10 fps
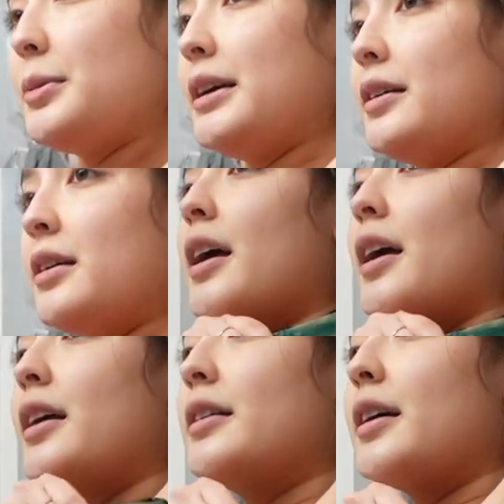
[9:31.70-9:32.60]
bit
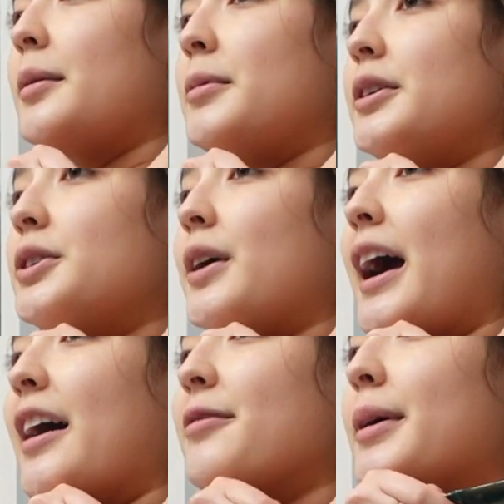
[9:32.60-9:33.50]
and I'm I'm gonna do
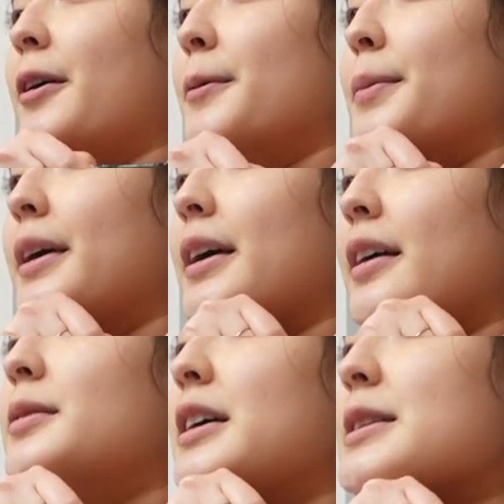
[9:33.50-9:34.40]
half my
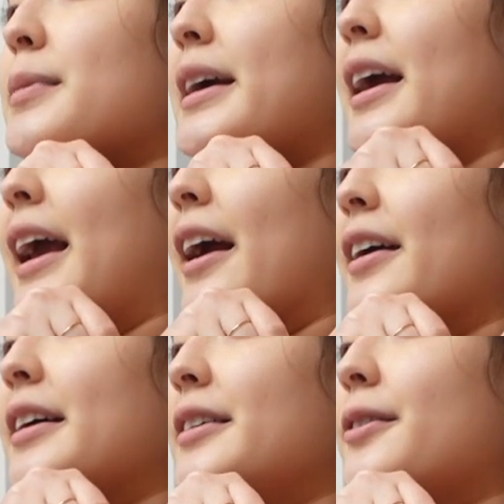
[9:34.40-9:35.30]
armpit because my
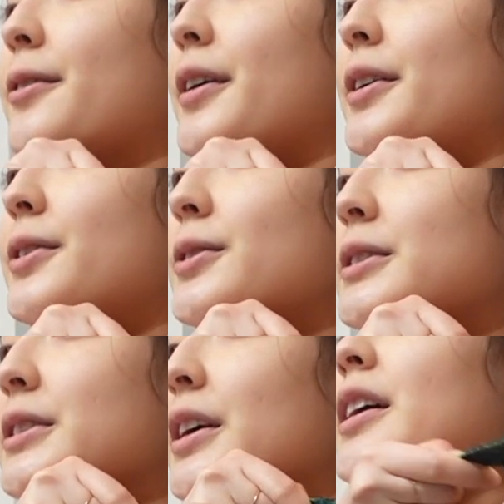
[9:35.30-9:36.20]
hair kind of
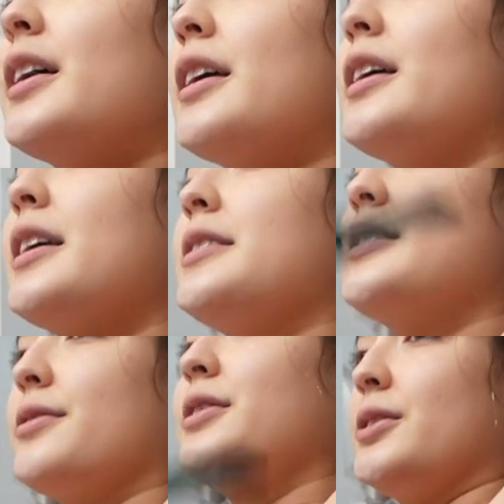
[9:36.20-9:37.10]
grows in
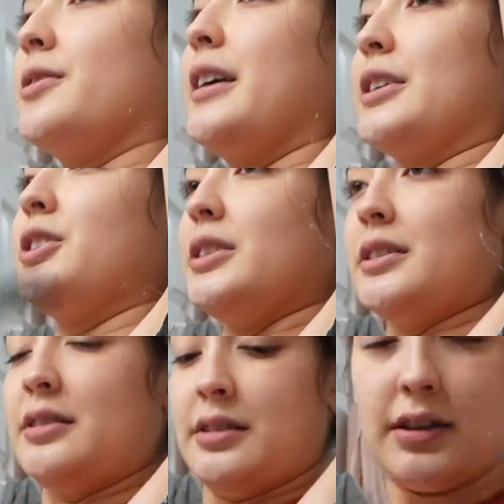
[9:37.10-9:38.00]
different
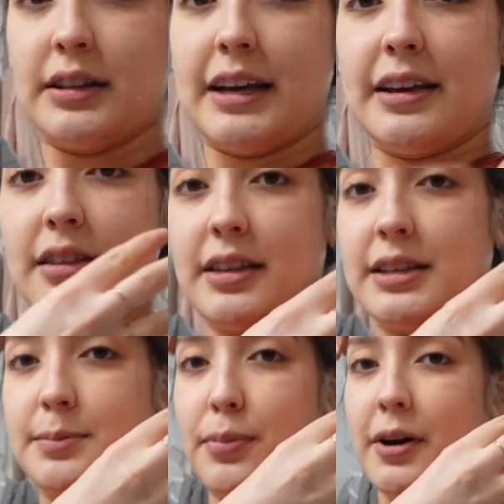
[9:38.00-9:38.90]
direction. Like
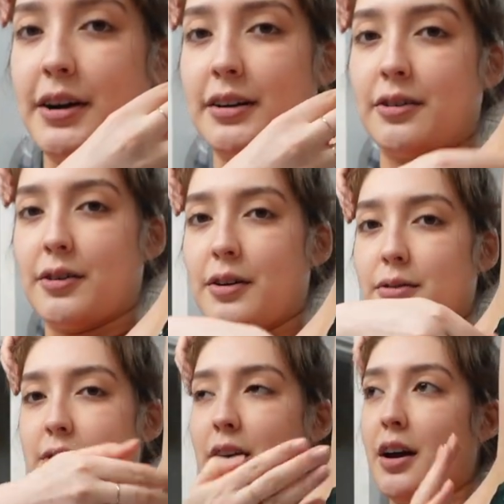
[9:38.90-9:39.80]
this part
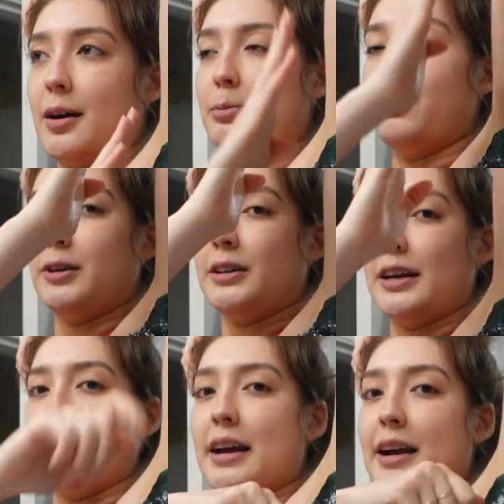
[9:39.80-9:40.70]
grows upward
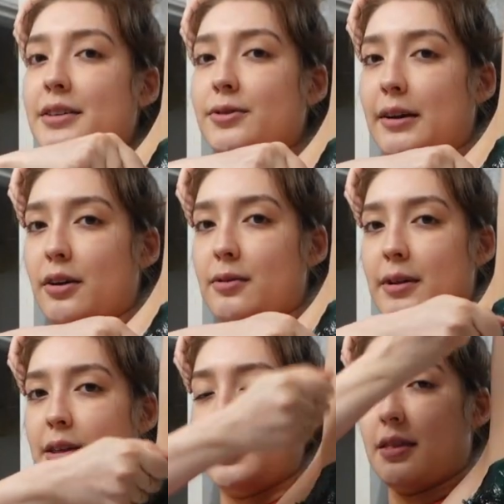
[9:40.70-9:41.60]
like that, so I go
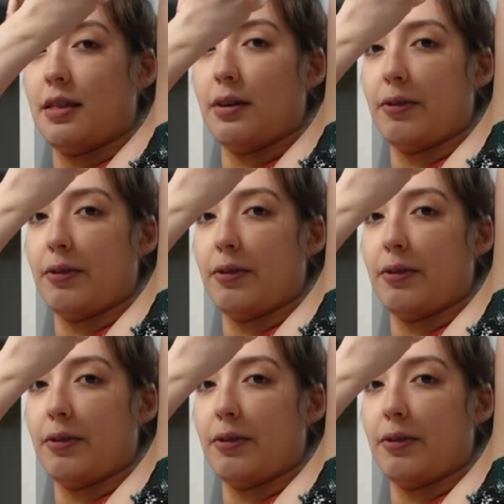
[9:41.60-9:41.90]
with the